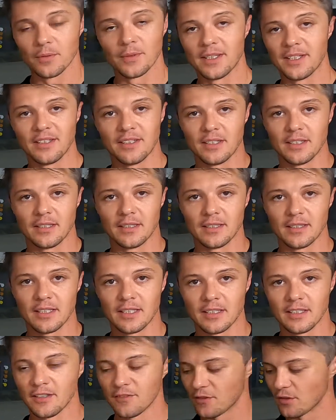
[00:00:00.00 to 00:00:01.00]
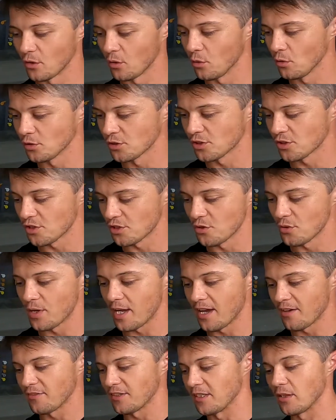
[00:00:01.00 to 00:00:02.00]
In, in, in different holsters you
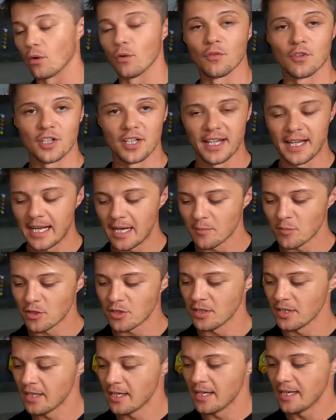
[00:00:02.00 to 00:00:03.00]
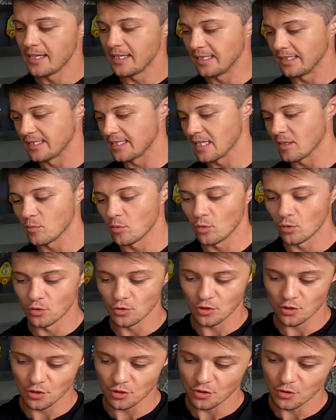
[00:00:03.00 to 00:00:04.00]
have it over the hammer in some
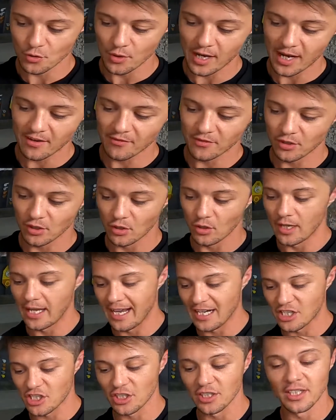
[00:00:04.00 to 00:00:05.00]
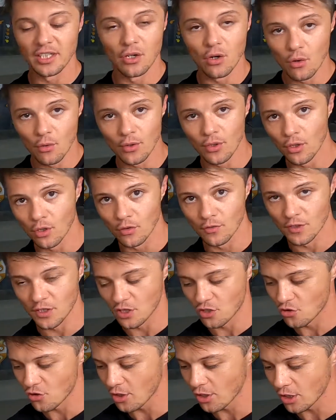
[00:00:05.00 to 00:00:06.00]
holsters you have it actually going over the
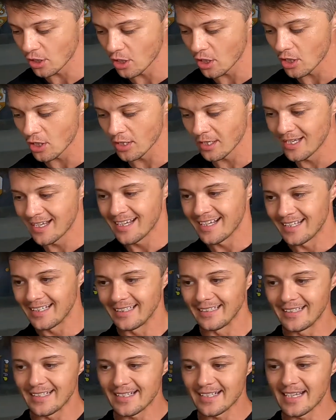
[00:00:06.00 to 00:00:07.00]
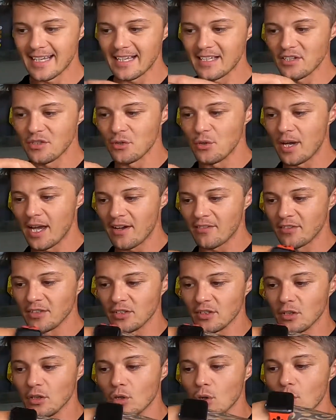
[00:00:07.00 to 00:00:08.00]
trigger guard in this case you have
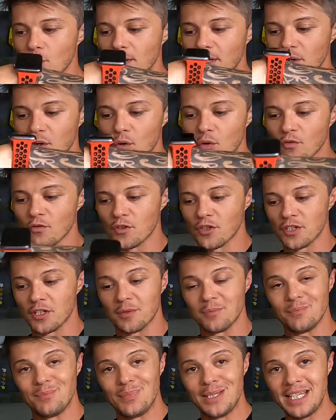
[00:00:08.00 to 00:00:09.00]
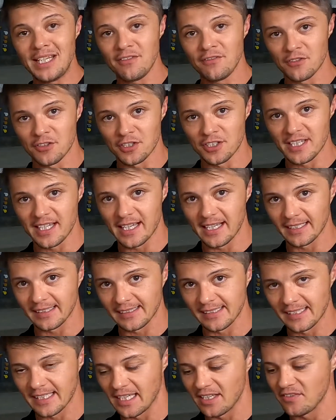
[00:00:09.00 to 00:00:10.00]
it going over the beaver tail
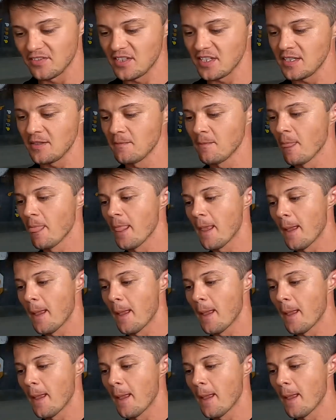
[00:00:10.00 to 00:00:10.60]
safety